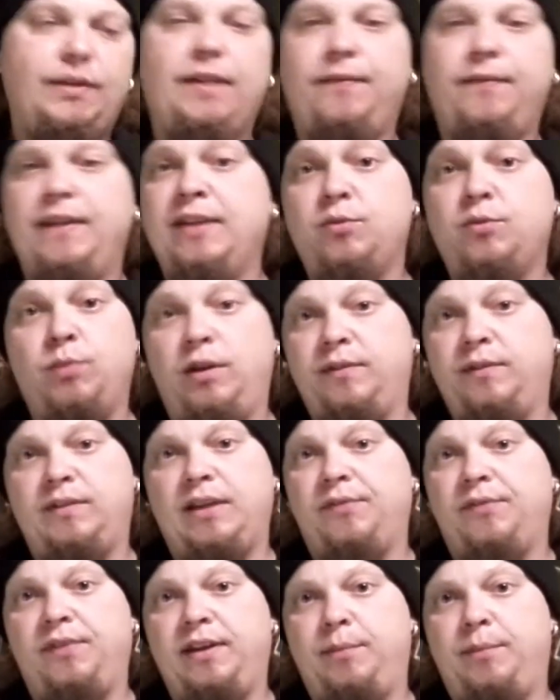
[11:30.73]
this will
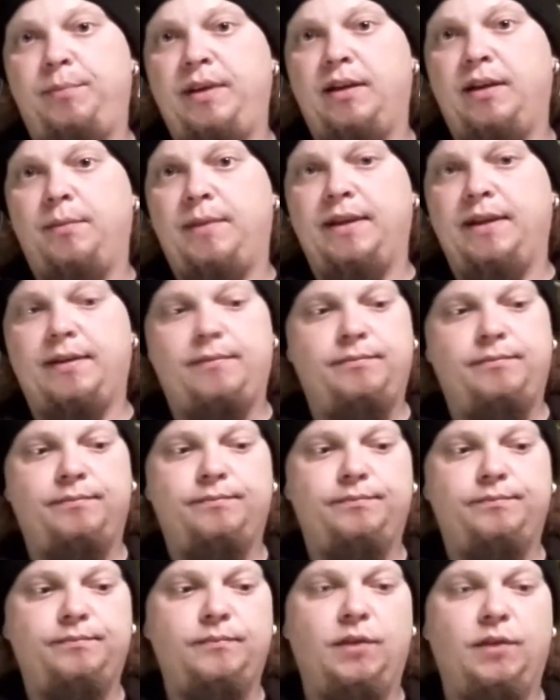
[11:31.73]
definitely be on my
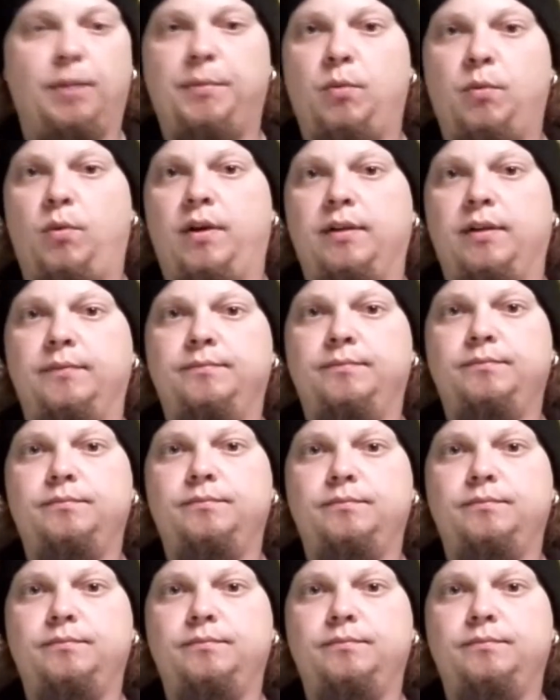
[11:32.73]
number one.